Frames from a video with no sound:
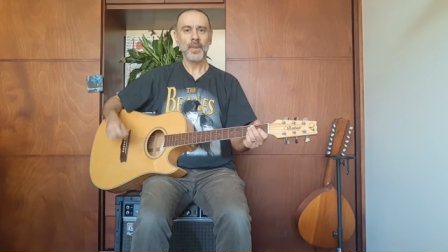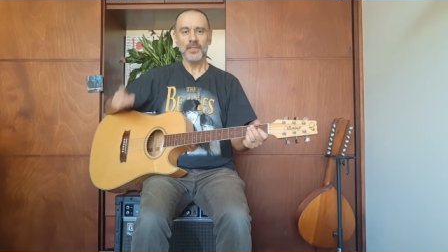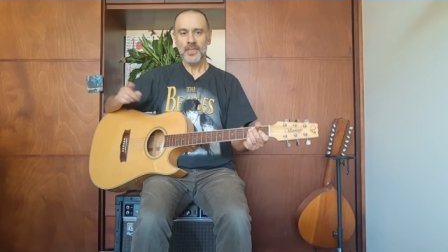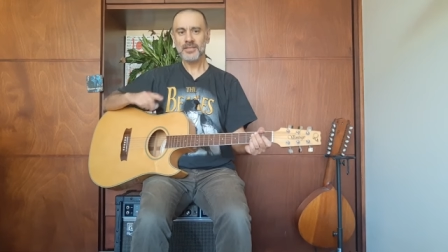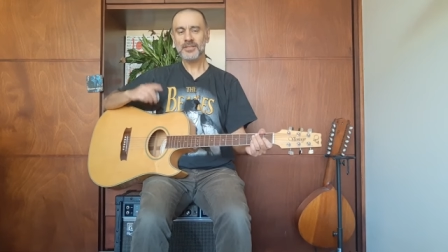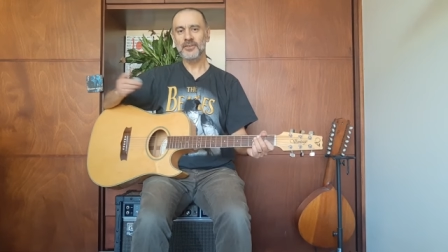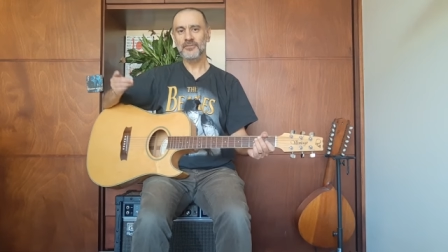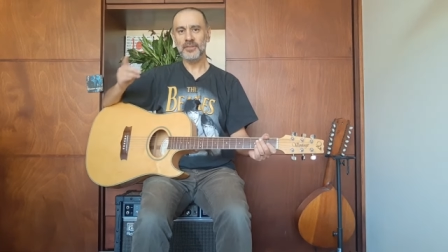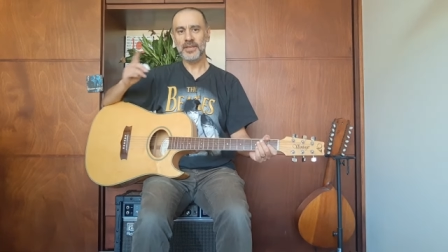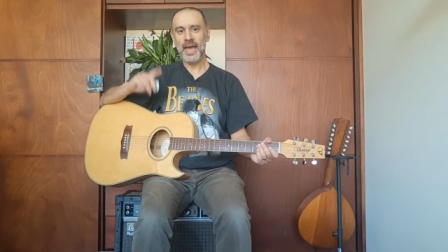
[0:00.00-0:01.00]
That's it for
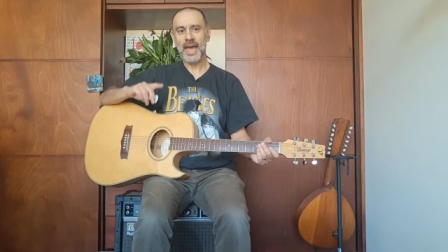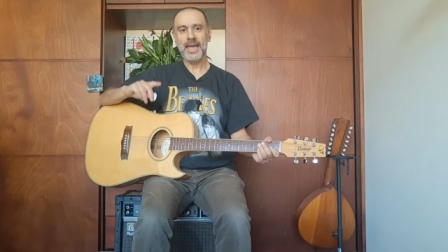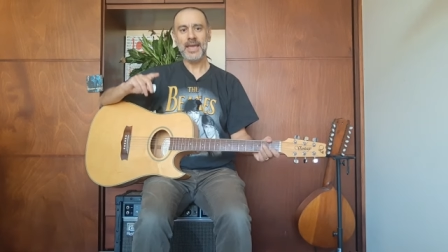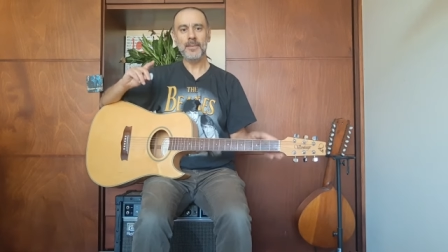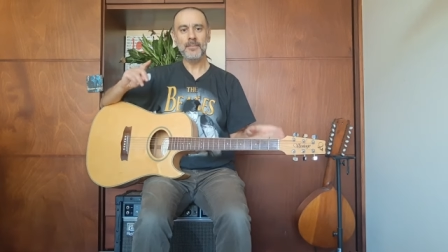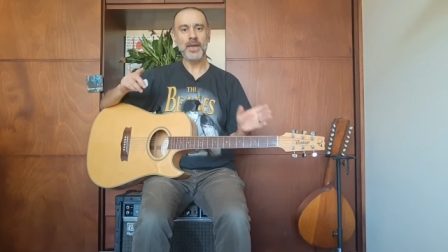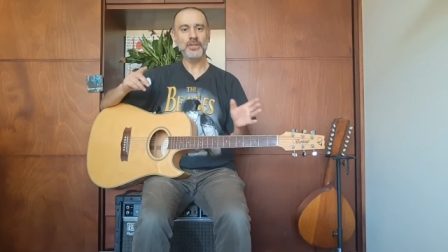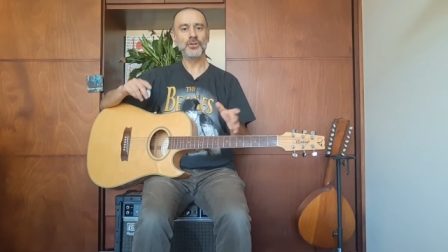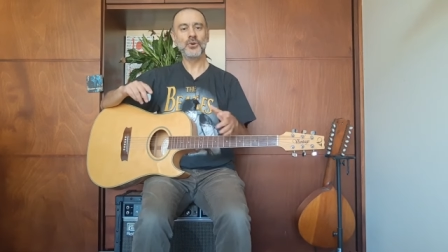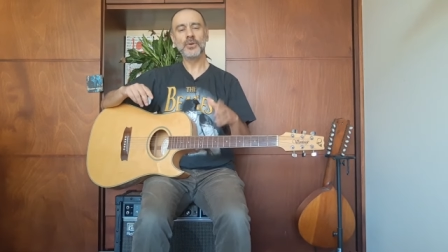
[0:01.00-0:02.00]
the A major
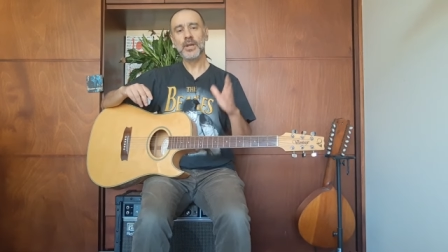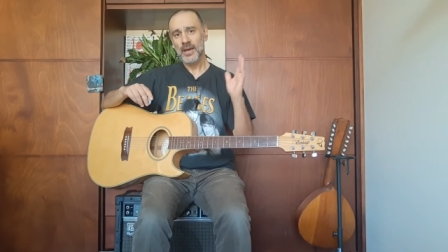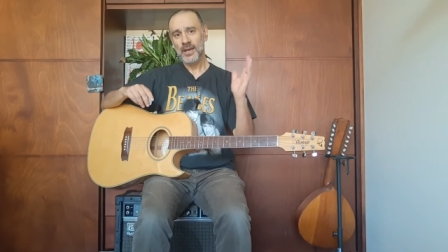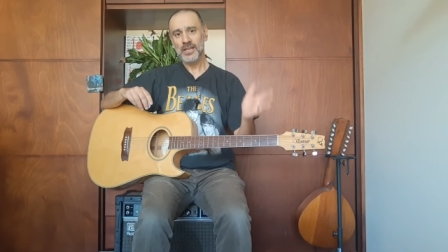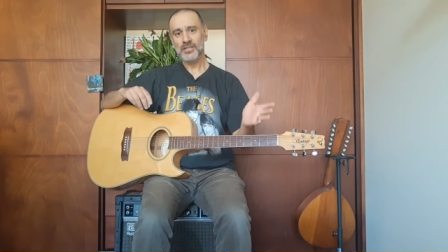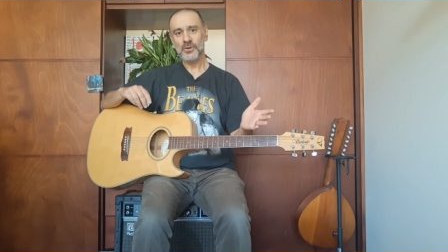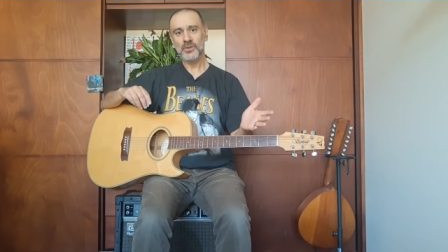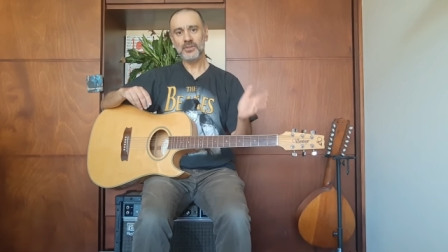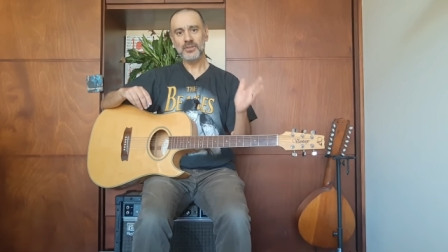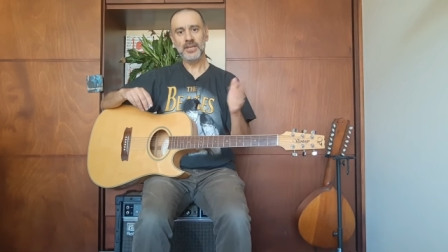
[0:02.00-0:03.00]
chord. Let's look at the
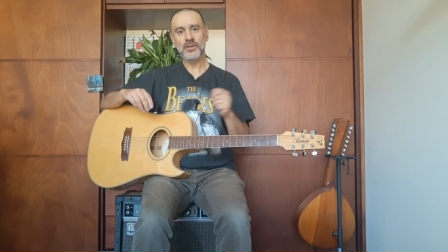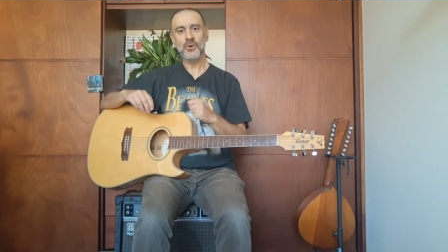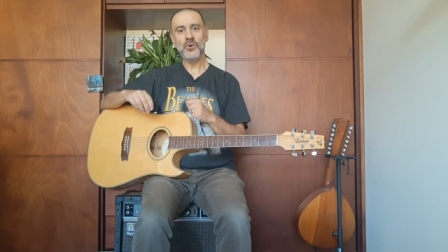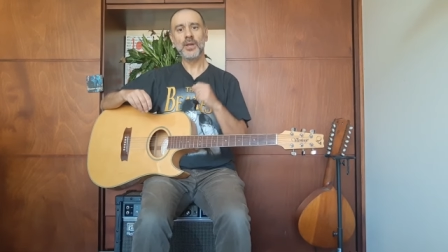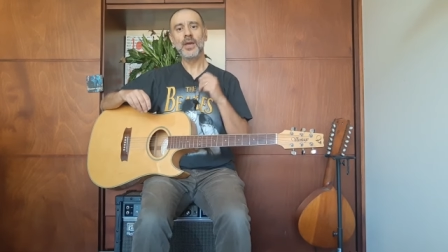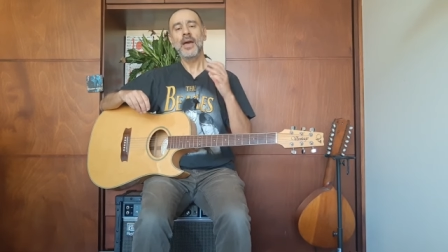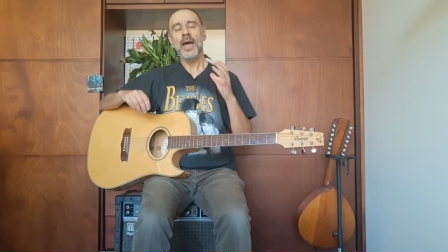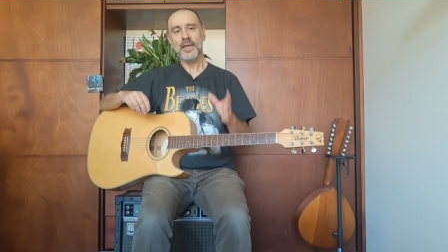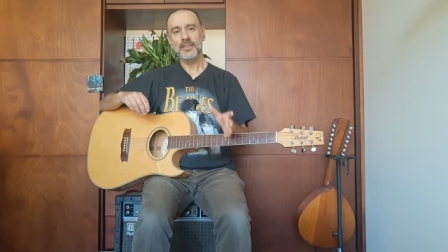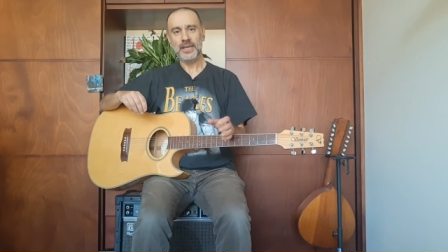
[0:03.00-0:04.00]
D chord
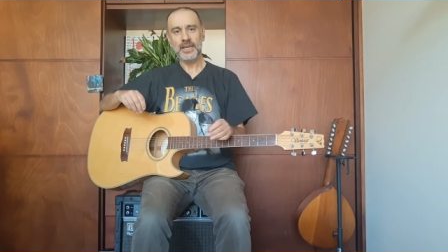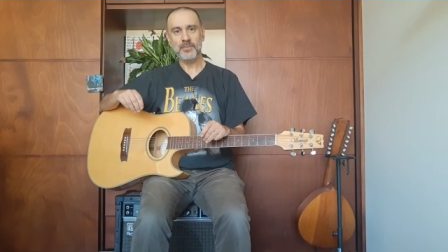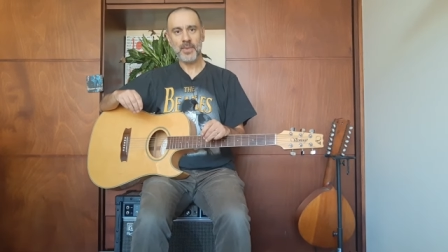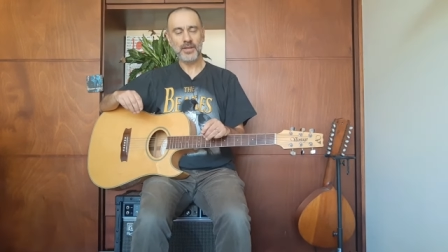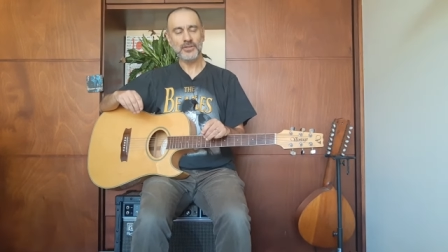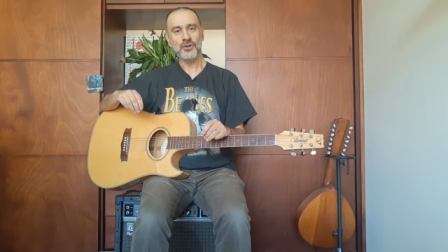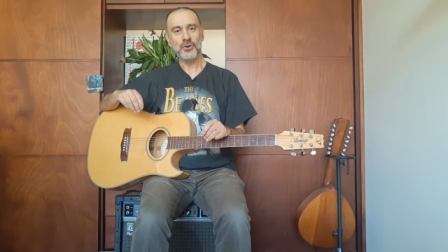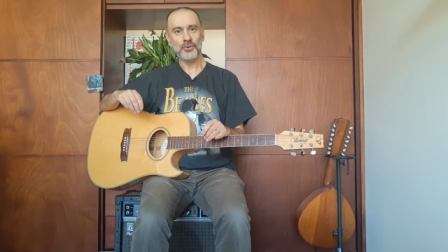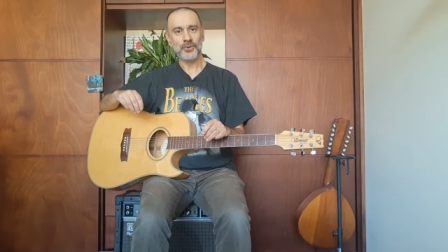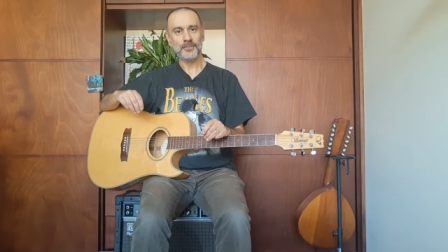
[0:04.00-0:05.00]
and the E major chord.